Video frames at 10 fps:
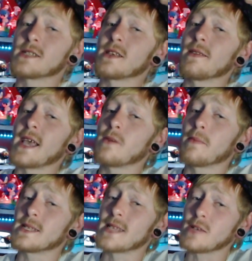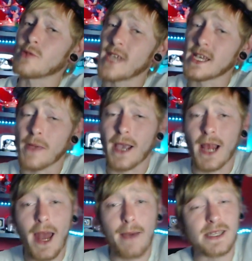the next one, because that is what it takes to be a
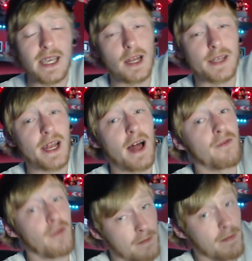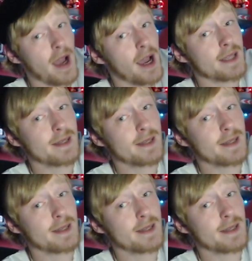calamity. Lots of love. Bye, guys.